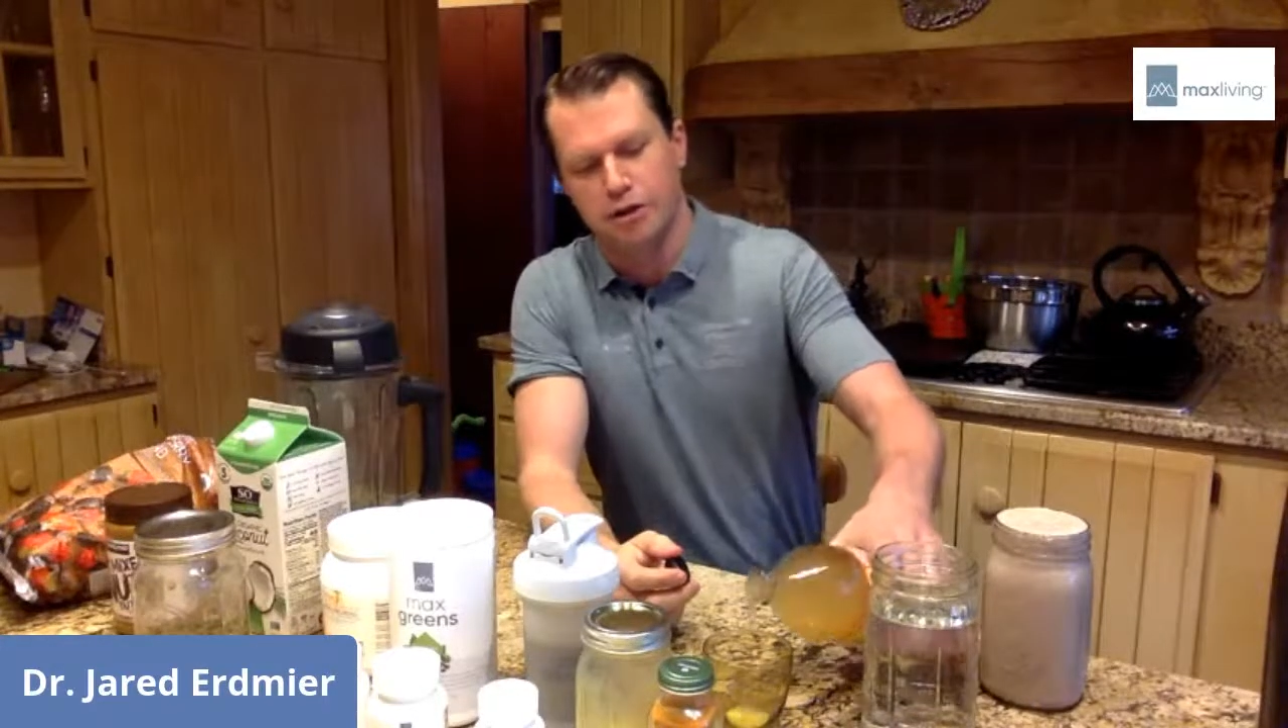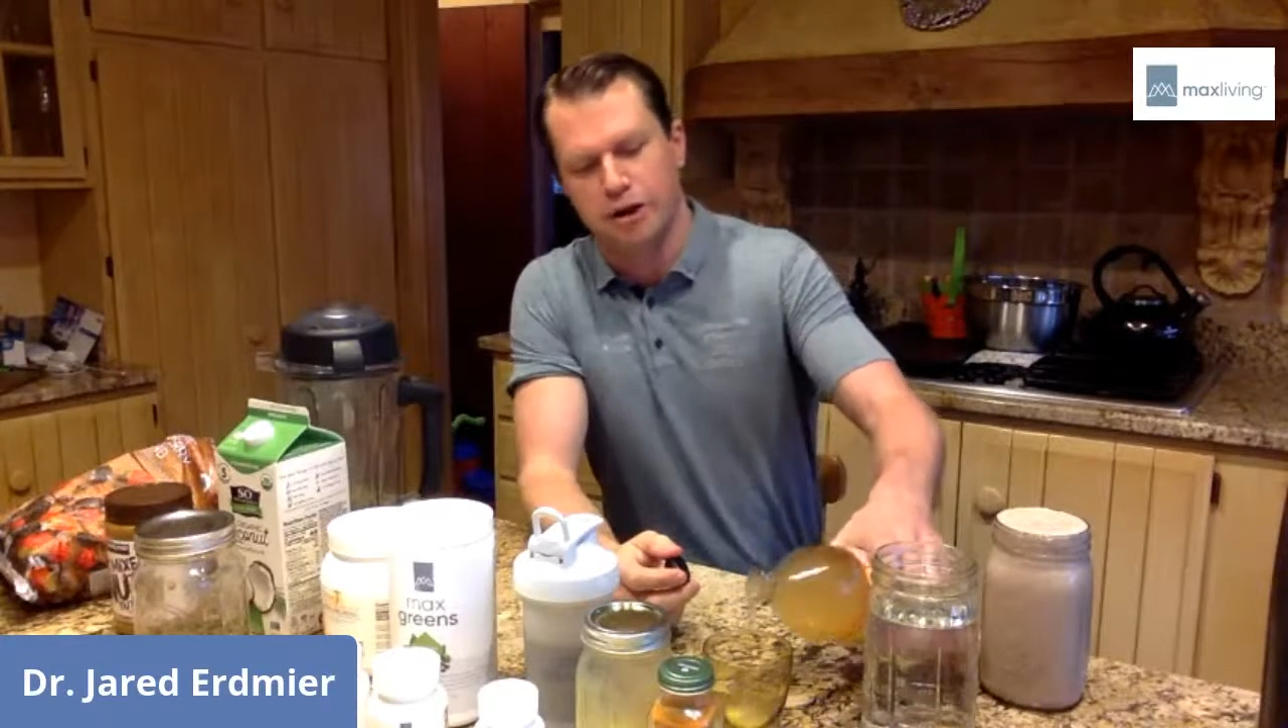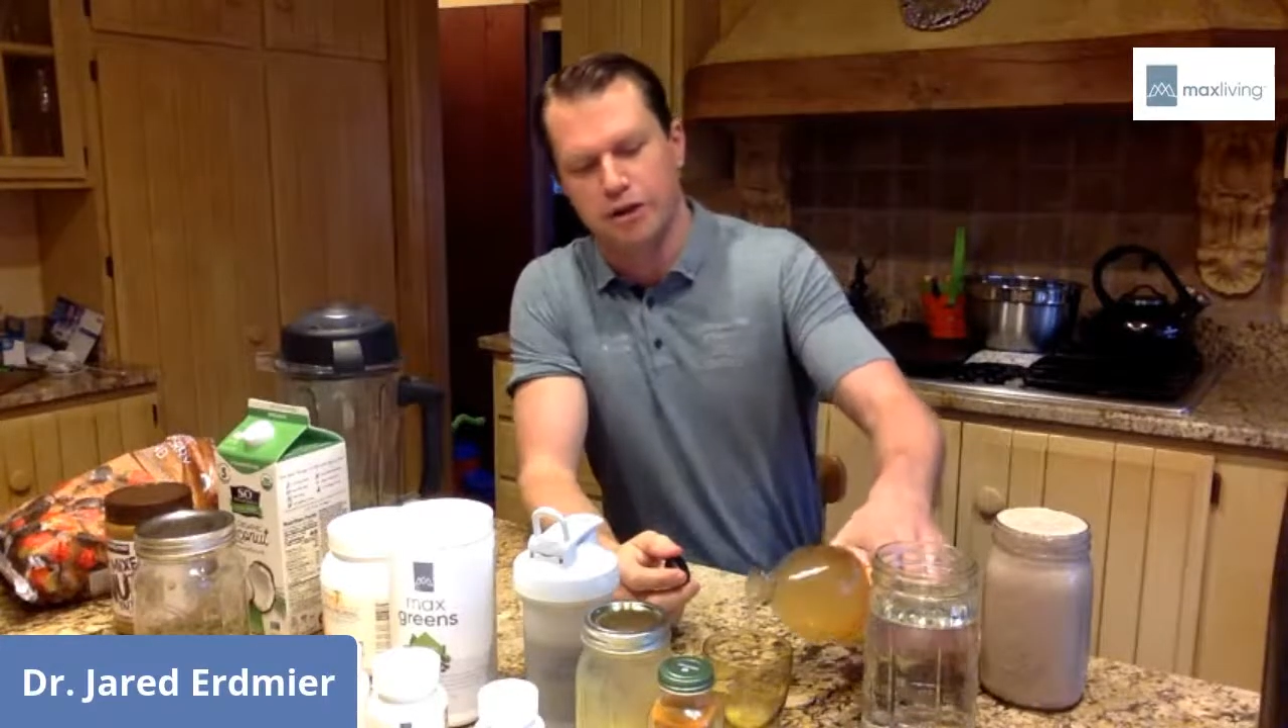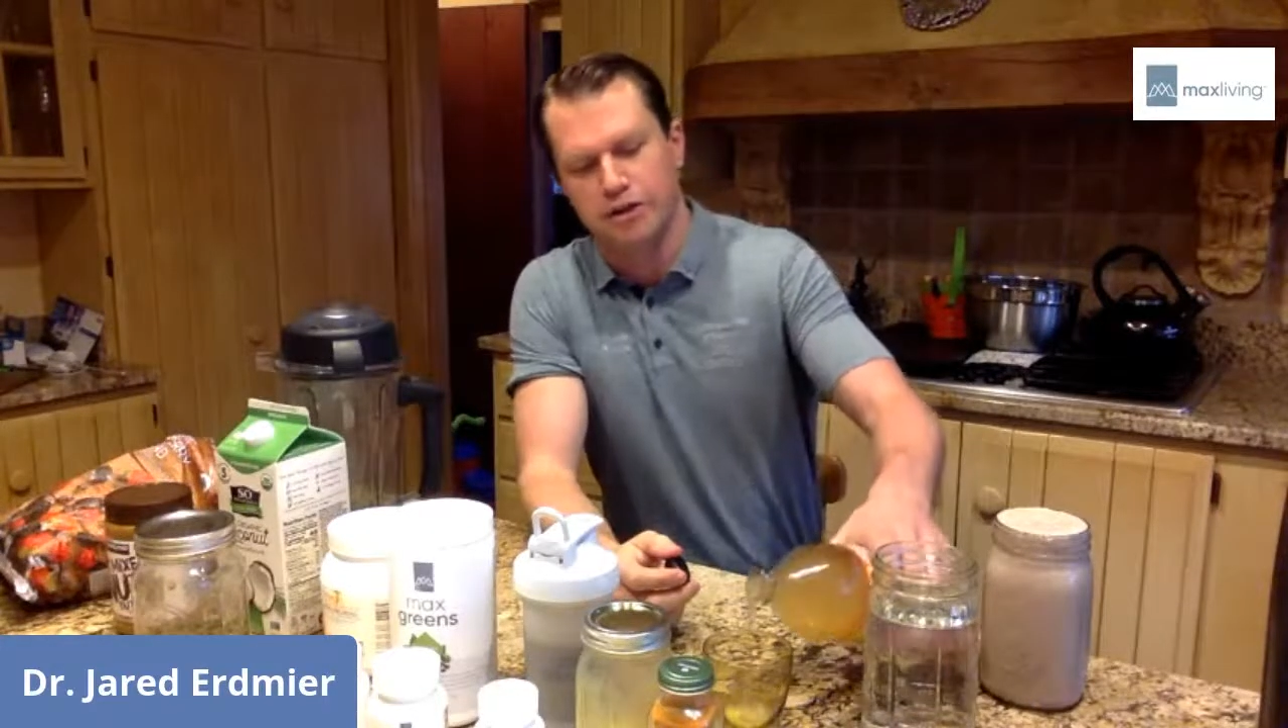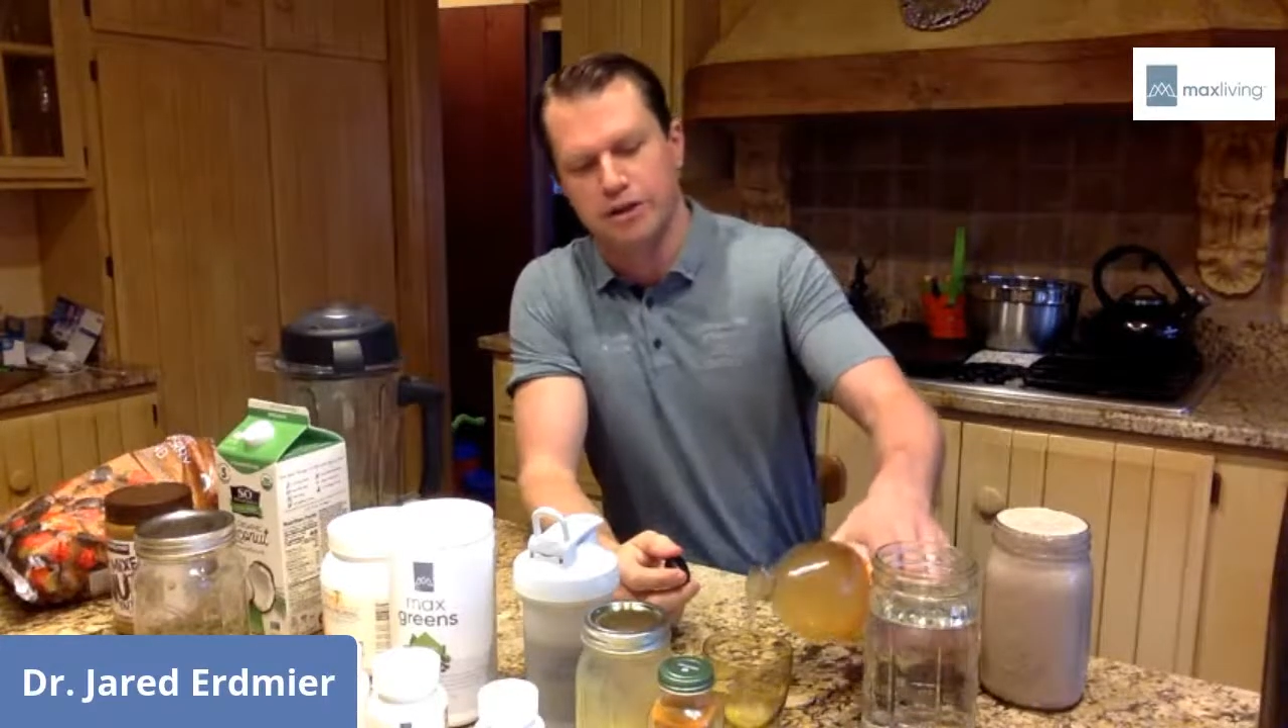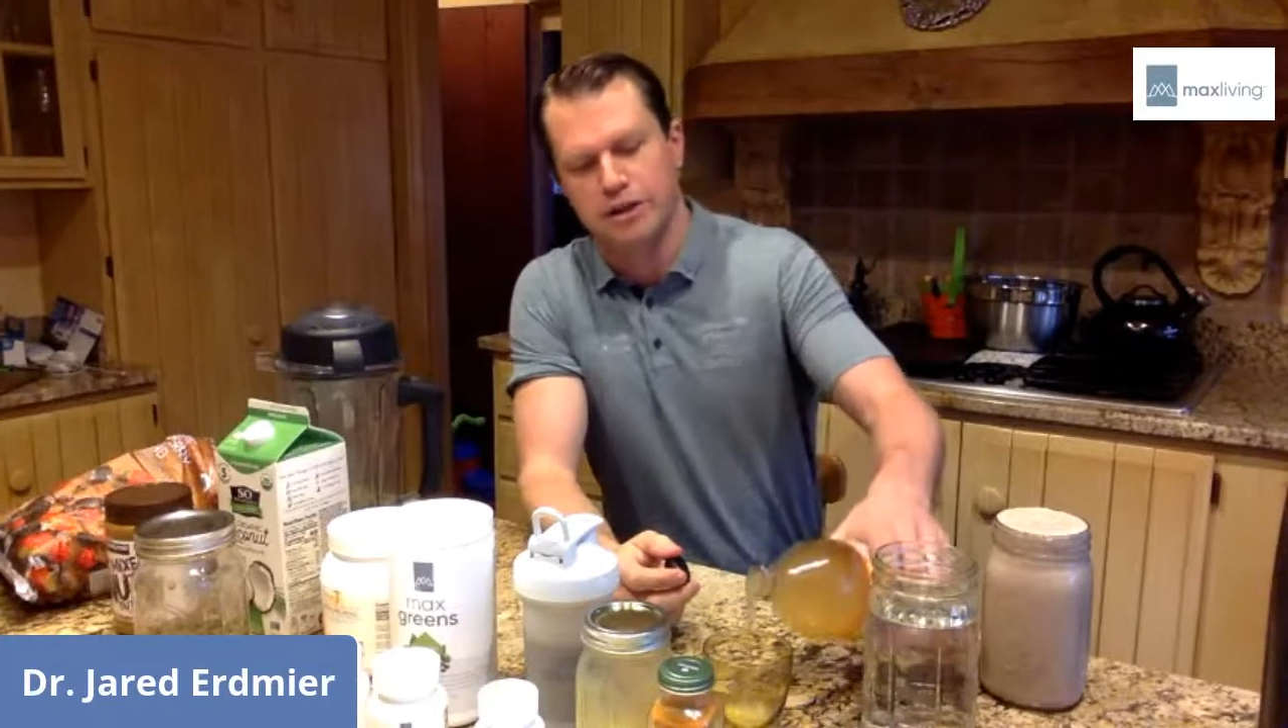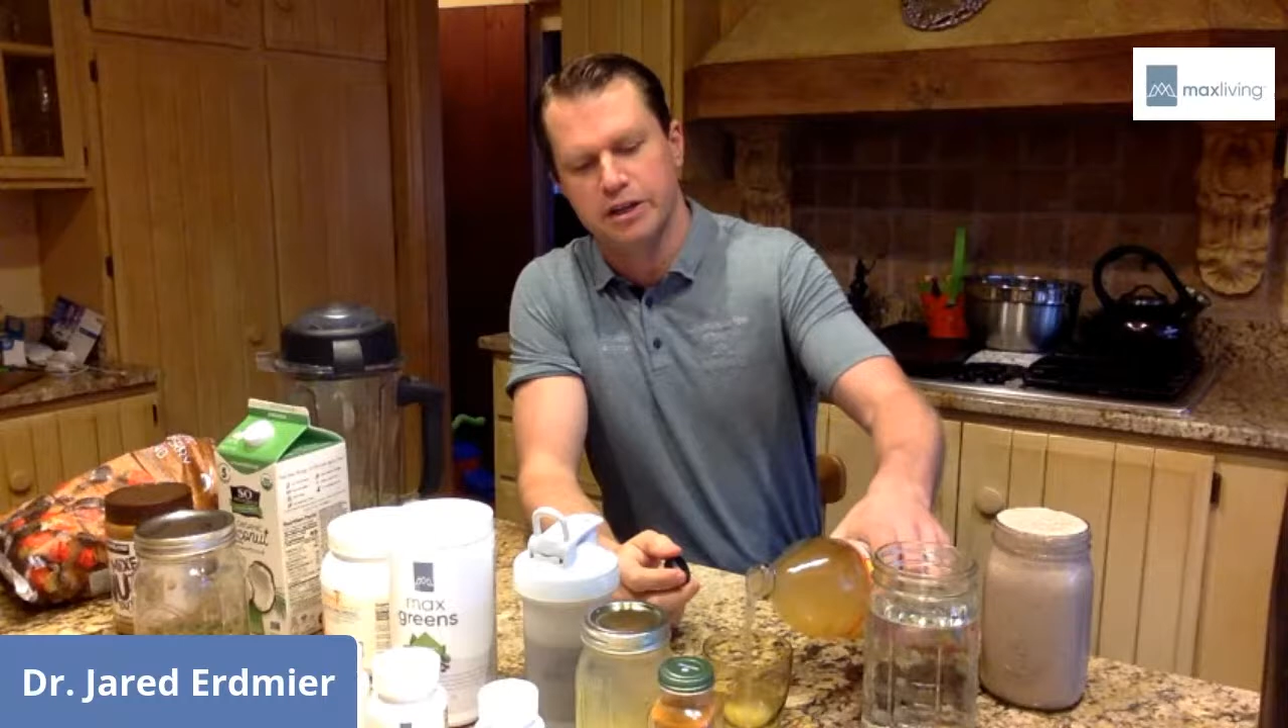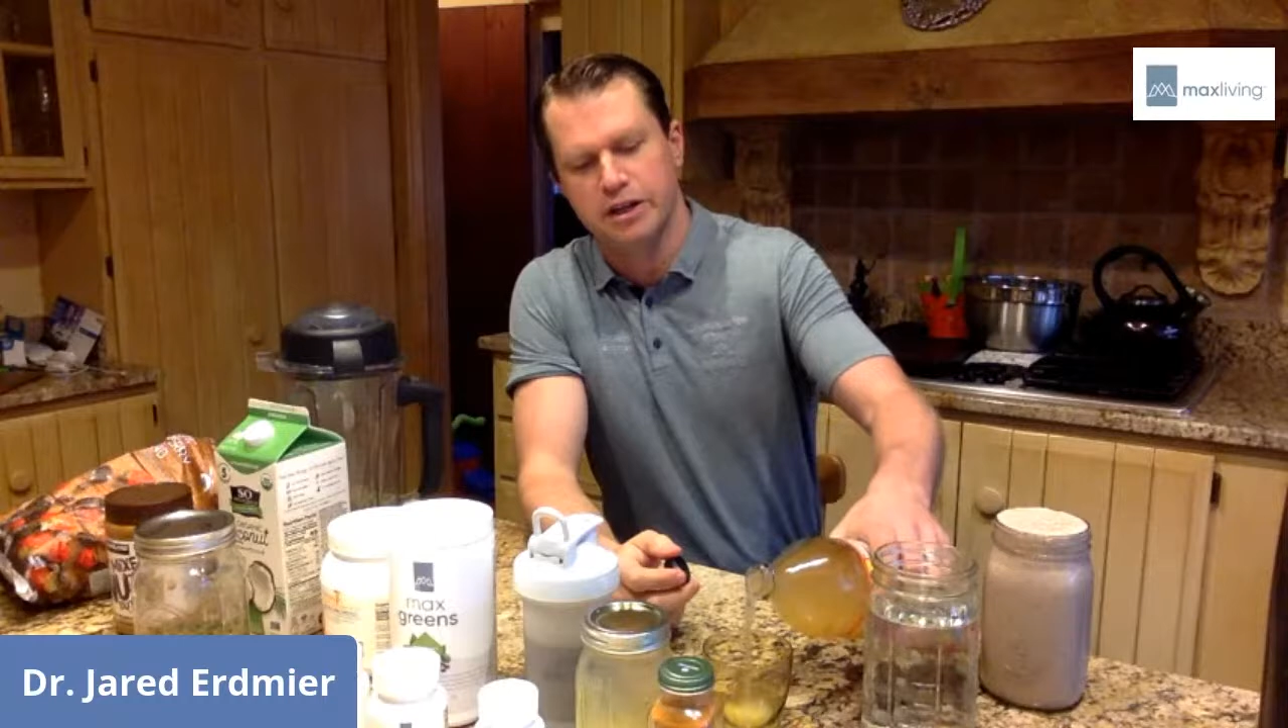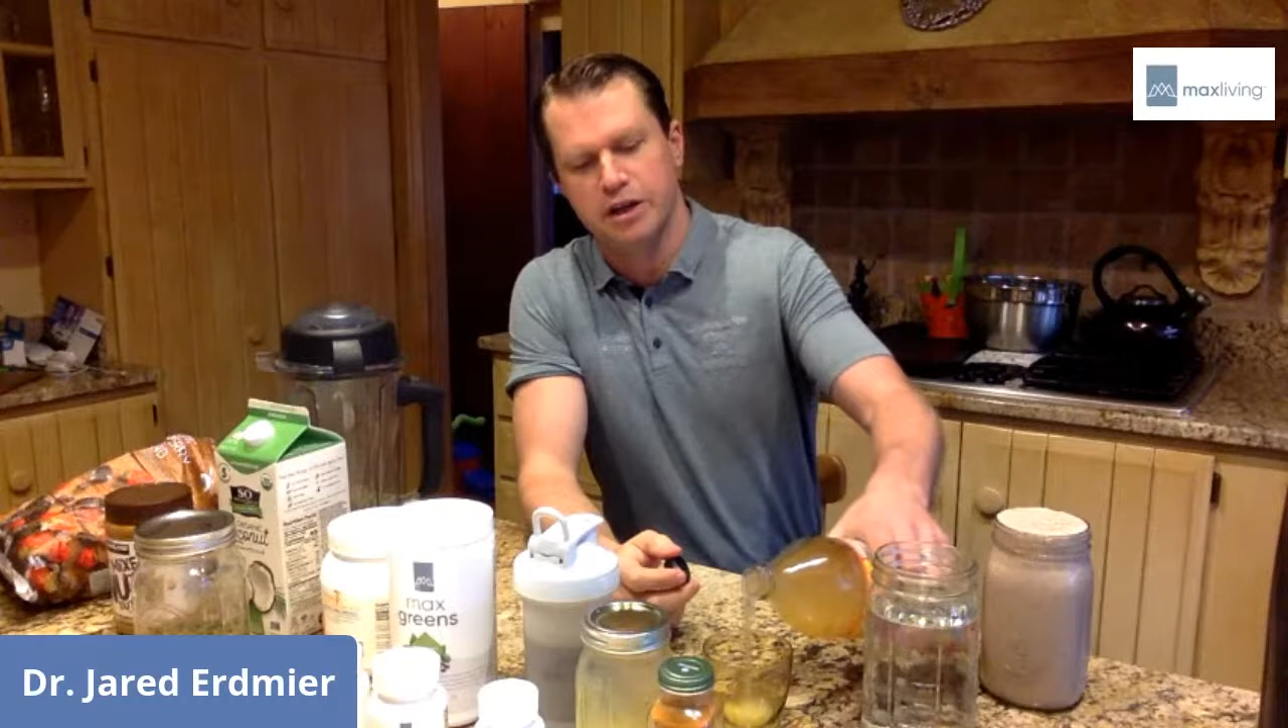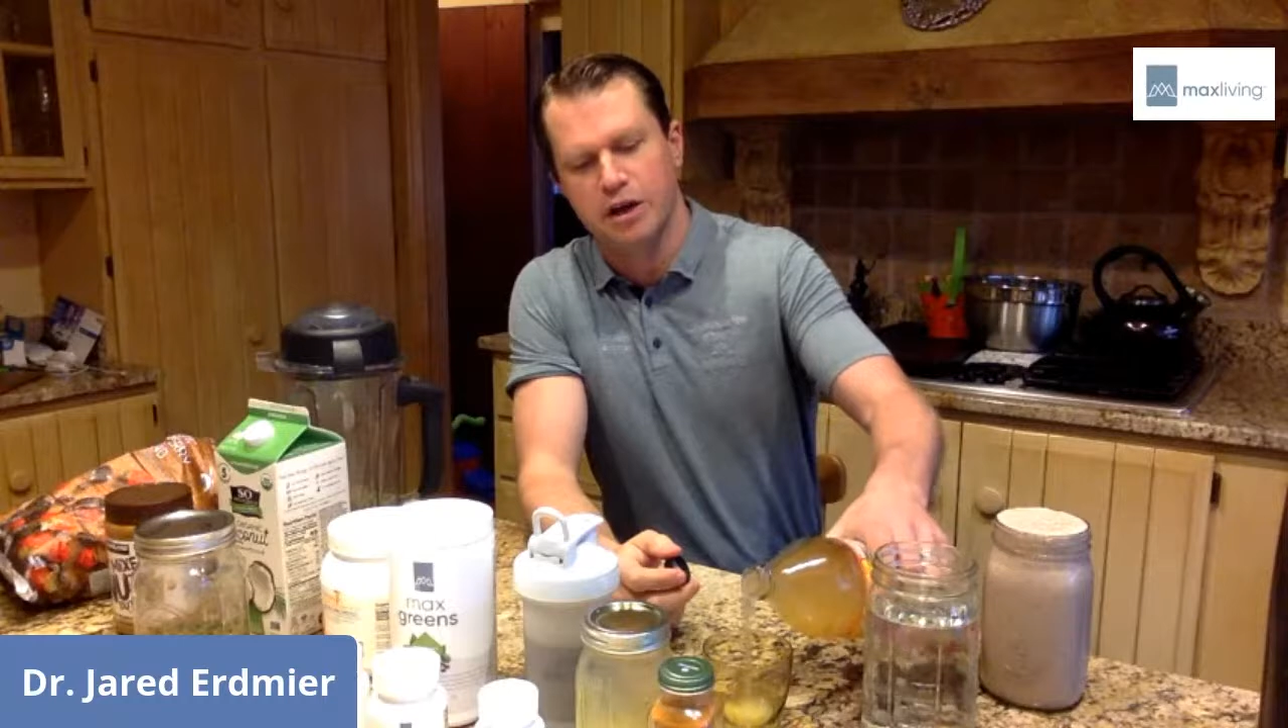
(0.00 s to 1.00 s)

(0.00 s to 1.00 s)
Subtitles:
alkalinity,